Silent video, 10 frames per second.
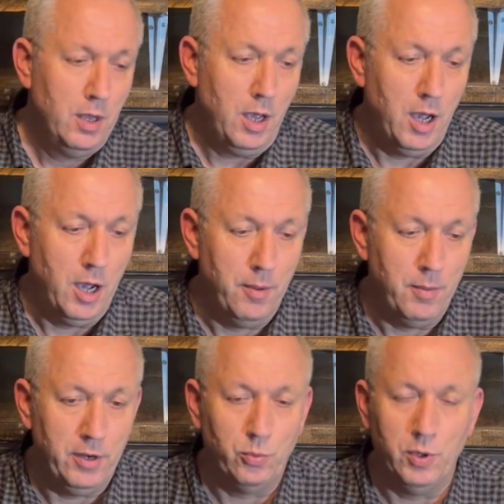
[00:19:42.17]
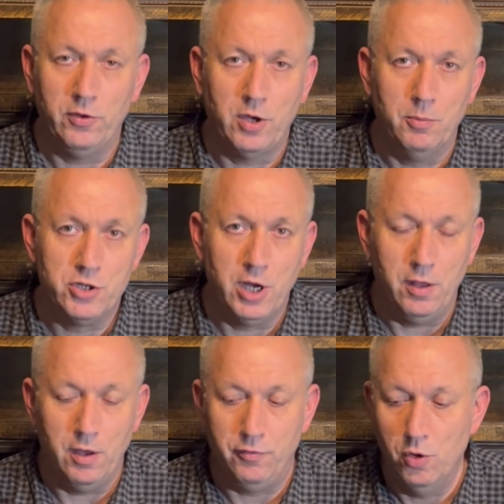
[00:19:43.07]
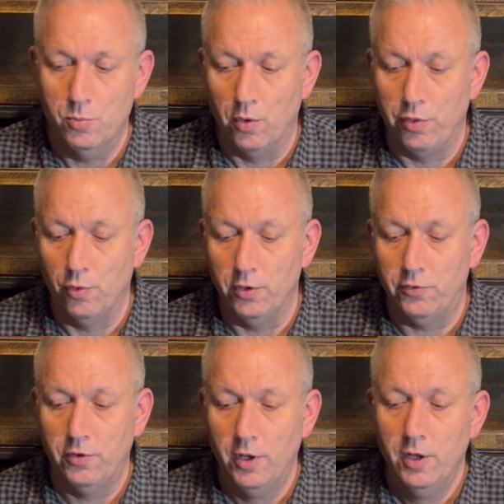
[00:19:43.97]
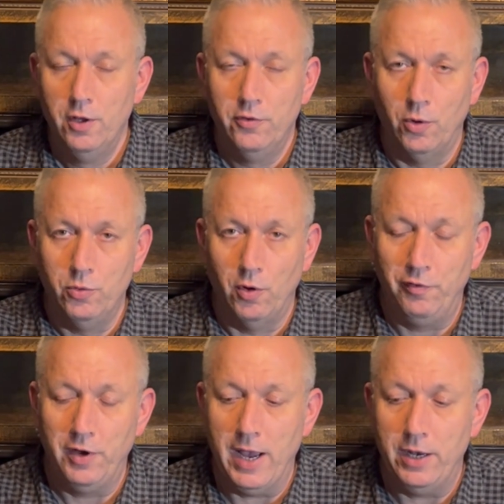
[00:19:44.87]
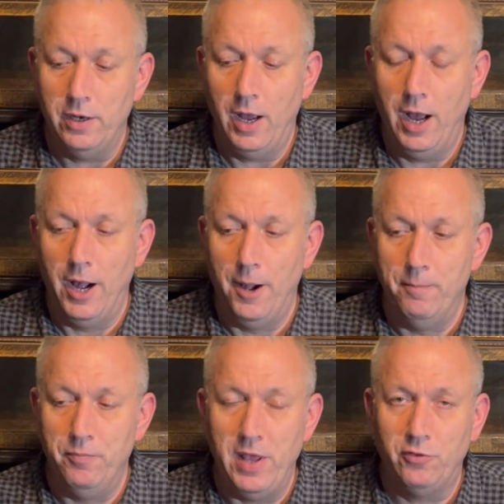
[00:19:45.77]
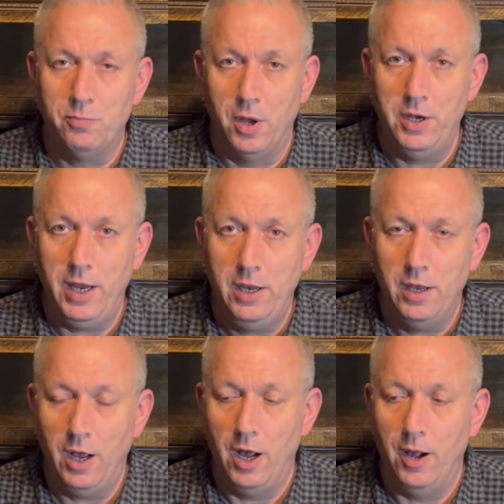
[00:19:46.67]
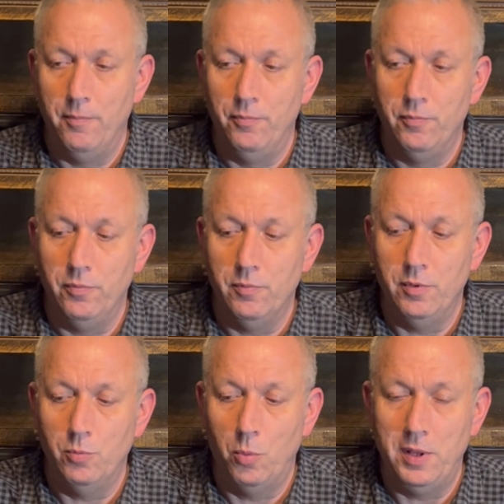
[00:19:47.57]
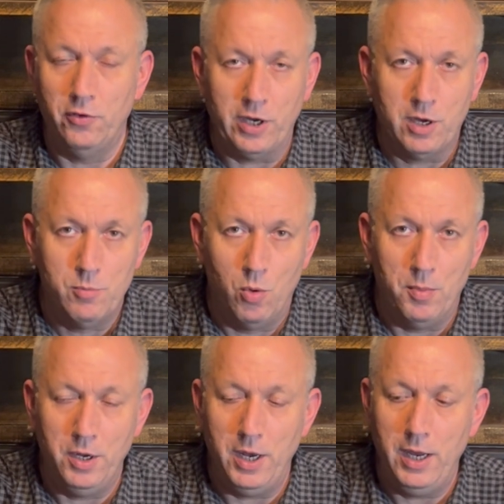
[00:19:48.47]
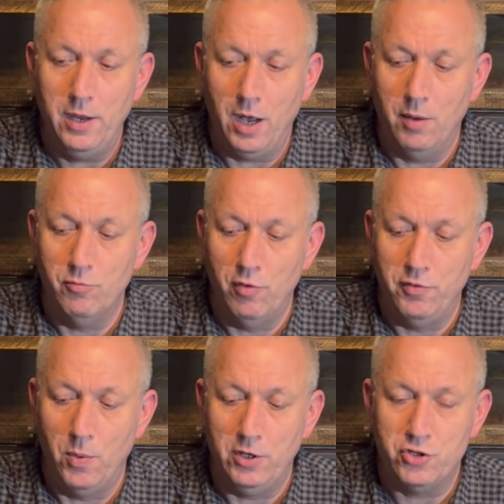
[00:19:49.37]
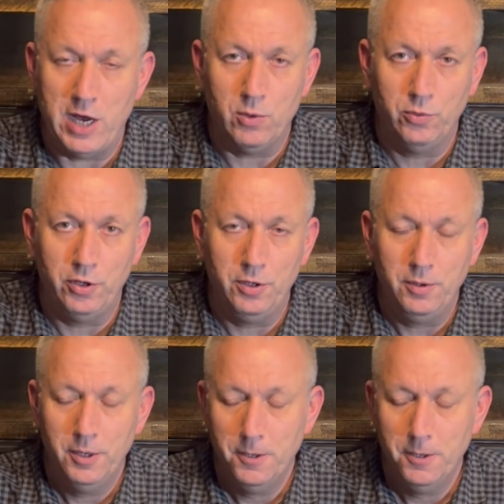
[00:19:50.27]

I just wanted to come and share a few more thoughts. So don't forget, next Monday will be the second Monday. I'm reviewing Shackleton.